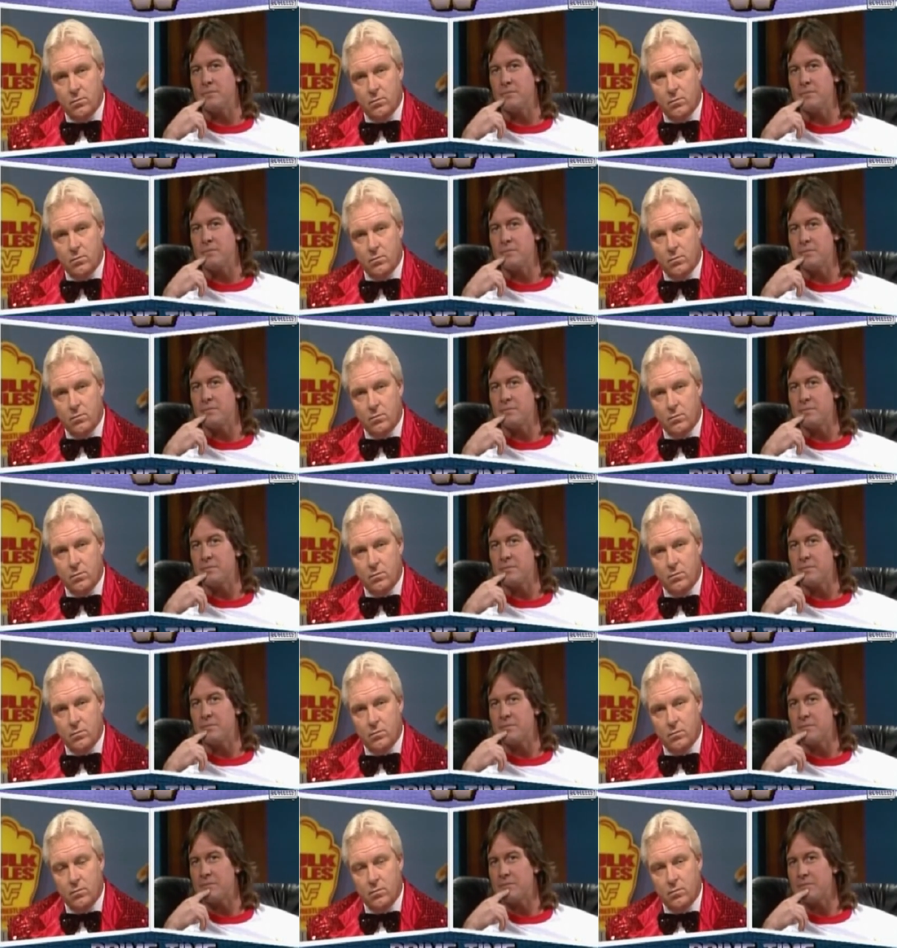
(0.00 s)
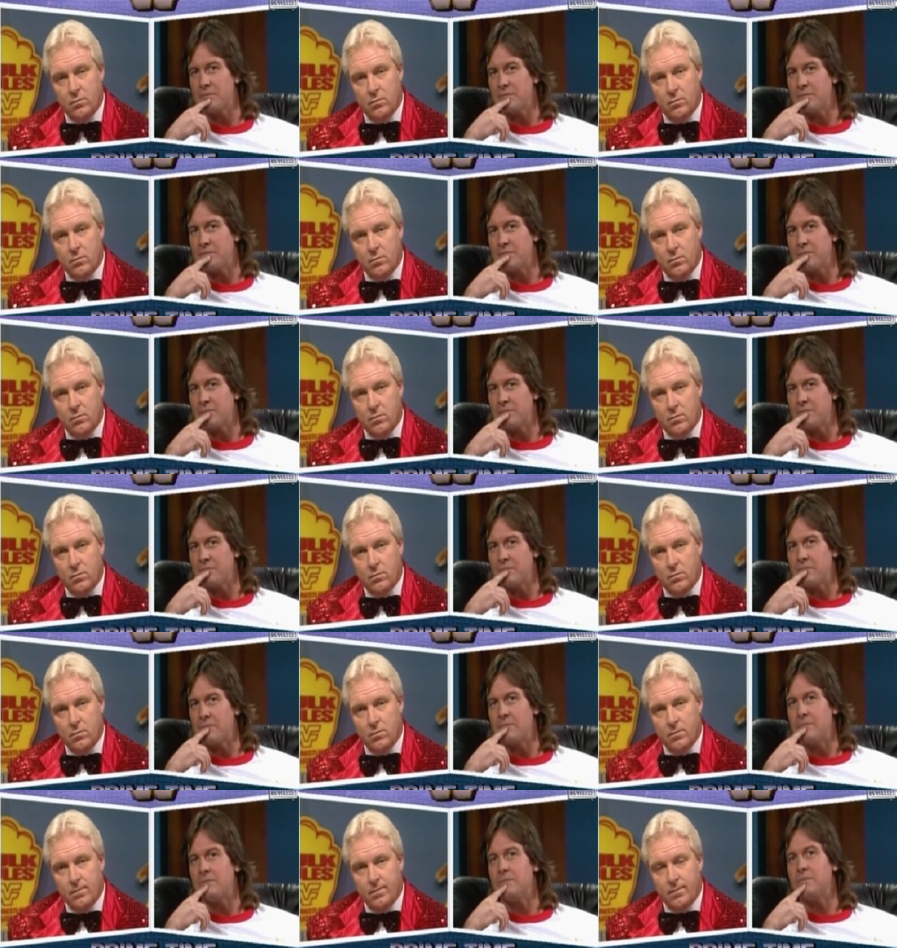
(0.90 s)
Speaker 1: To survive.
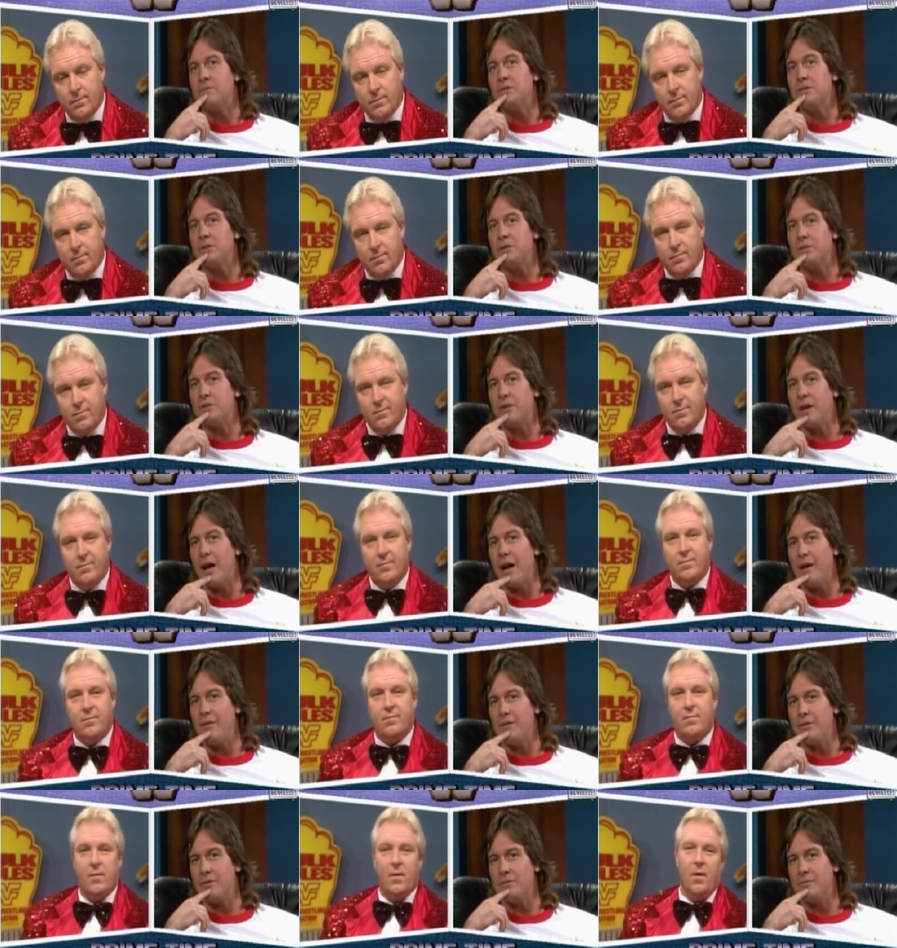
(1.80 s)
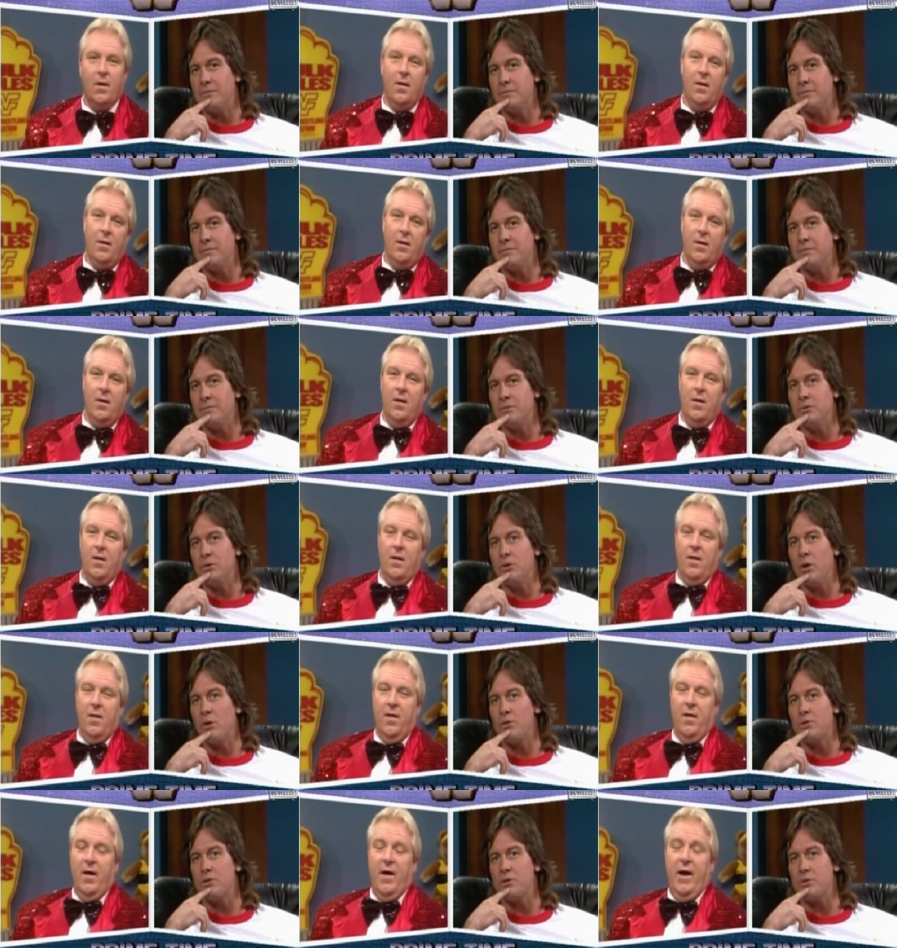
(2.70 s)
Survival.
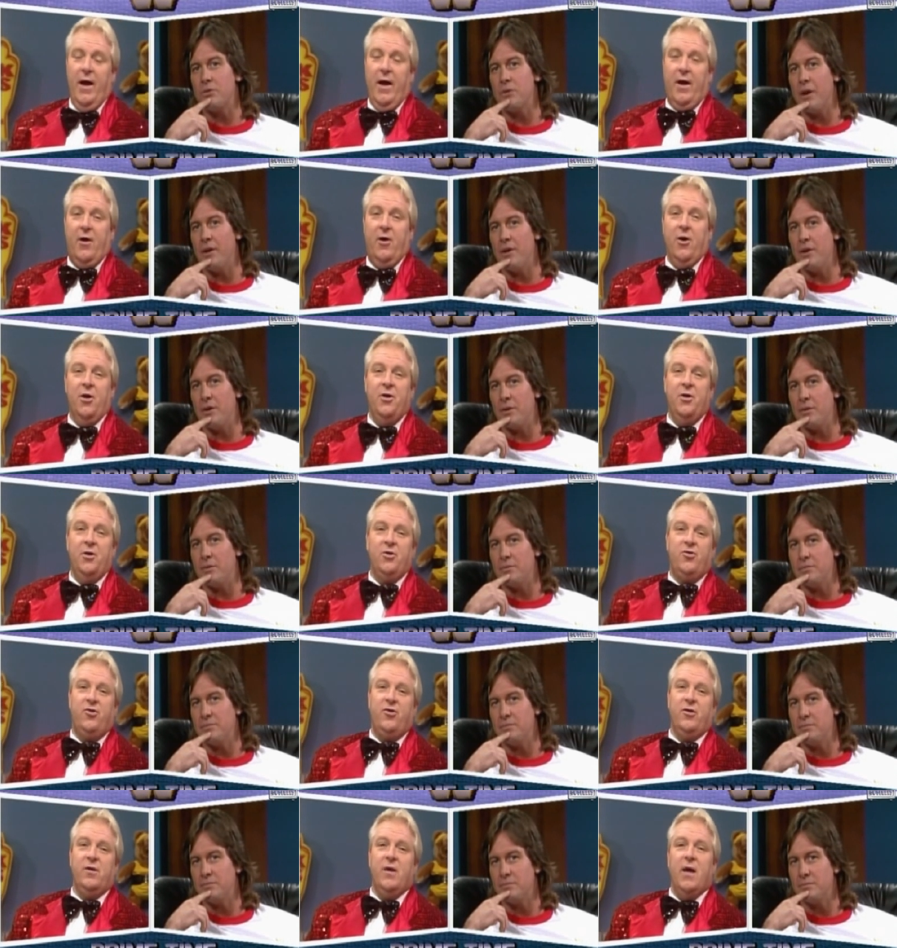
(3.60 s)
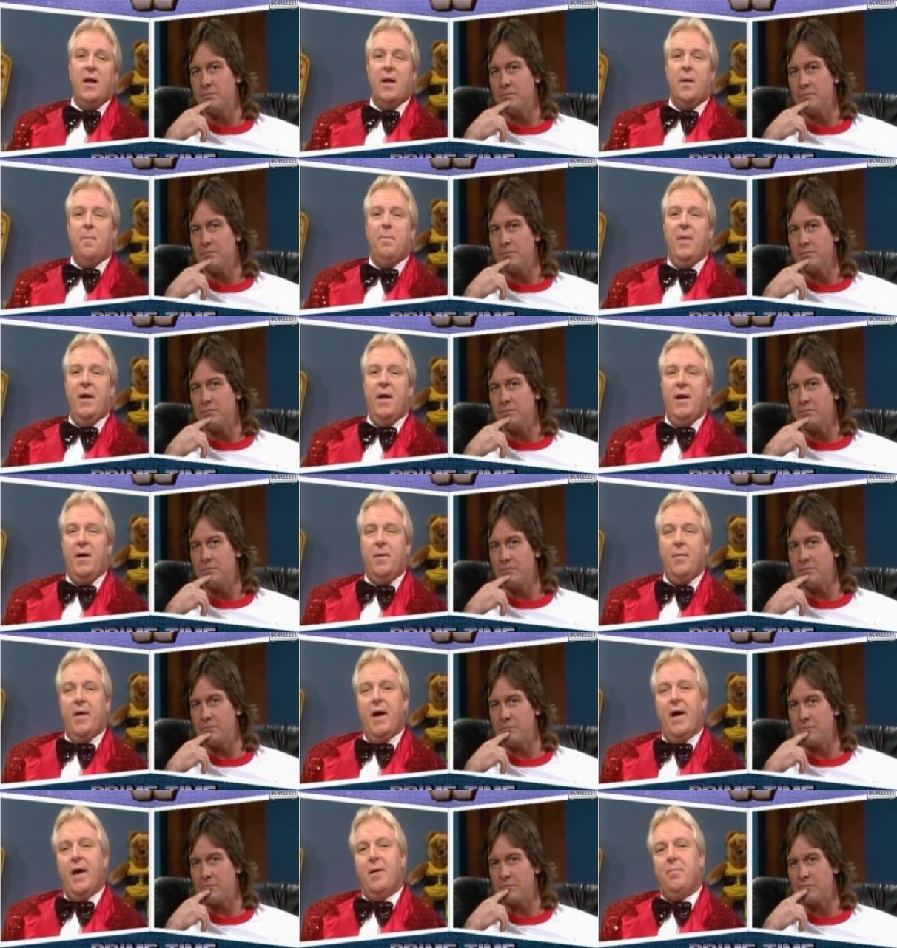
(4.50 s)
No surrender. Thank
Speaker 2: goodness you're not a betting
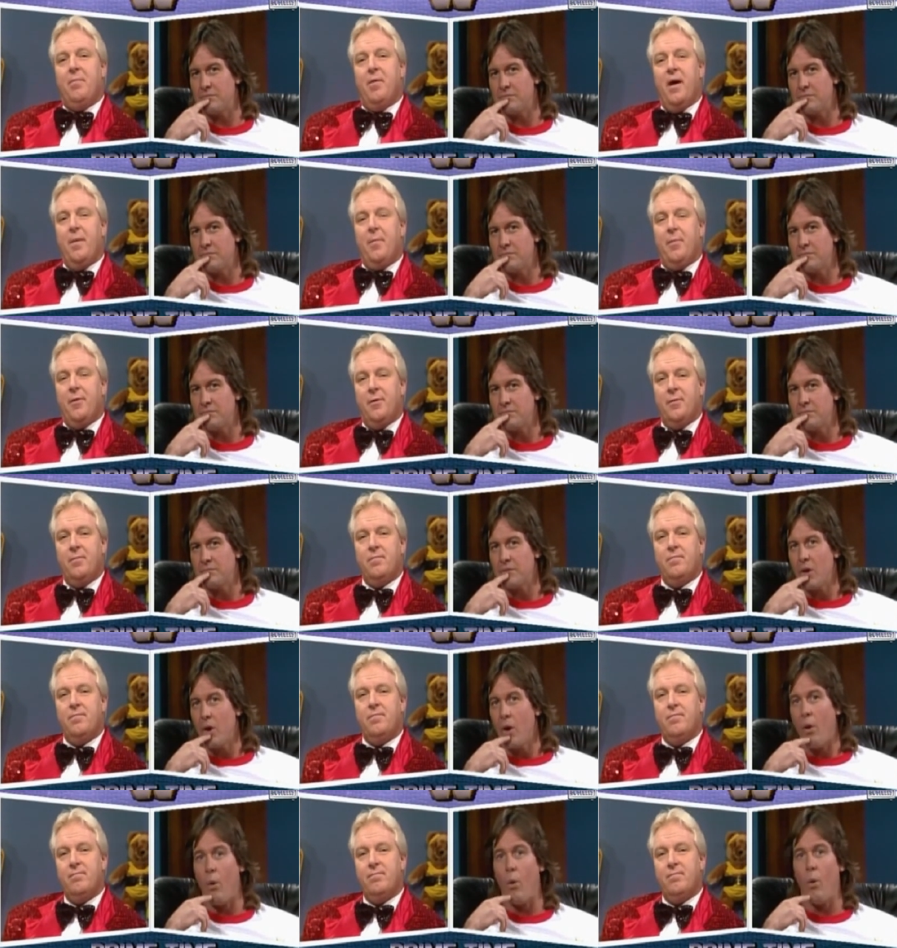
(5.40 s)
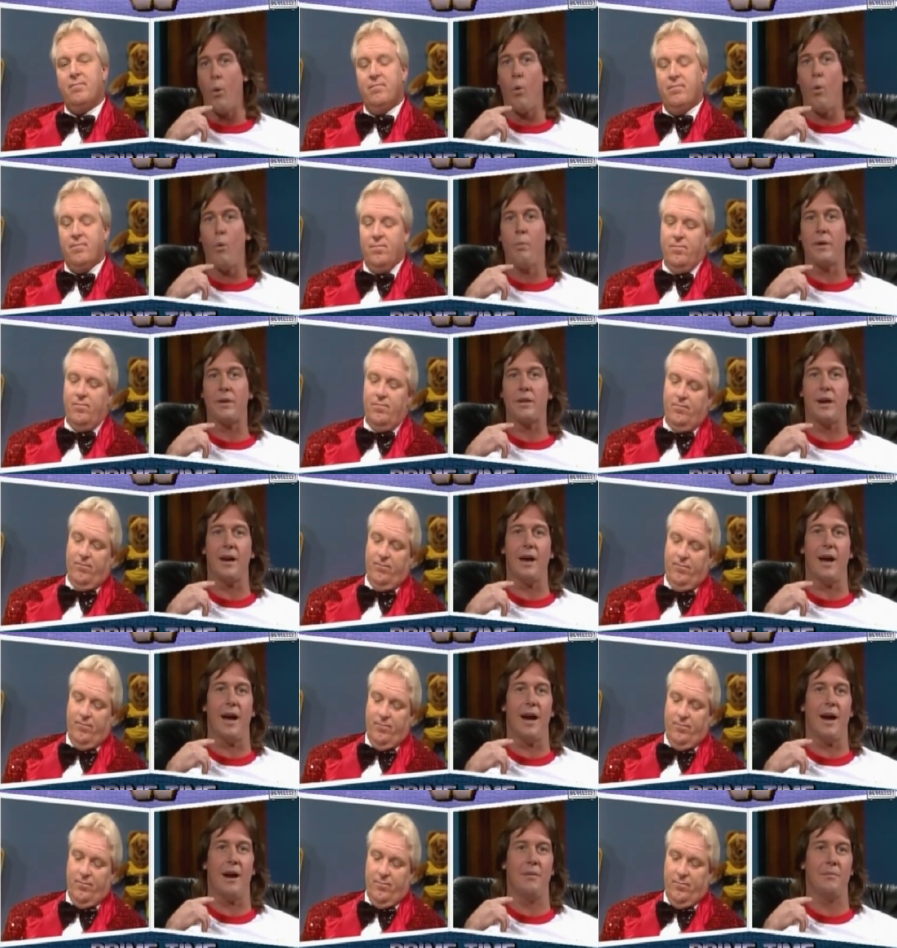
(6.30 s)
man, Piper.
Speaker 1: Oh, but I
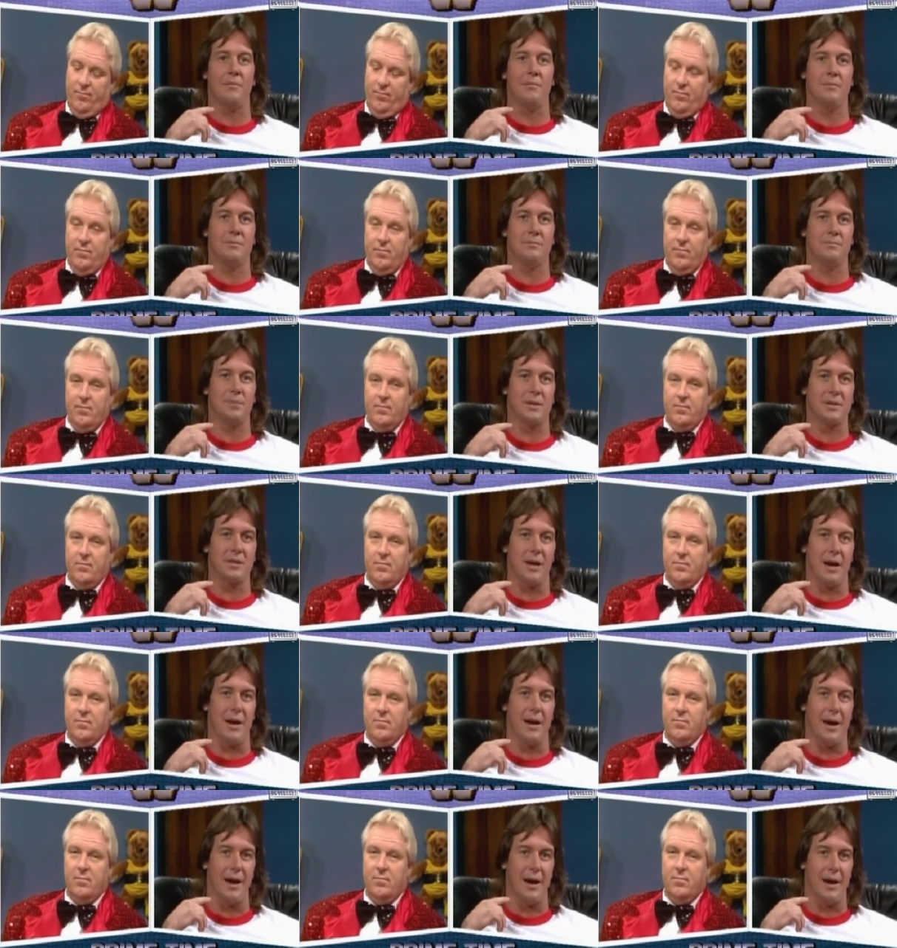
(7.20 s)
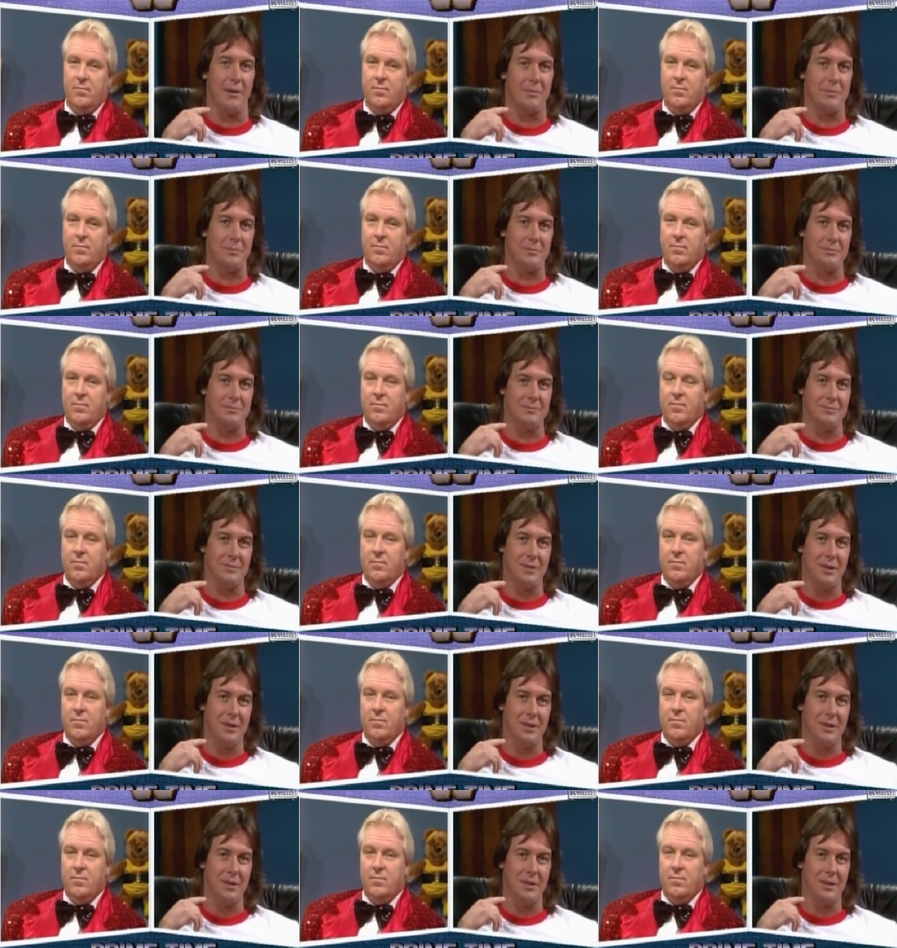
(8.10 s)
am. But I am. He likes to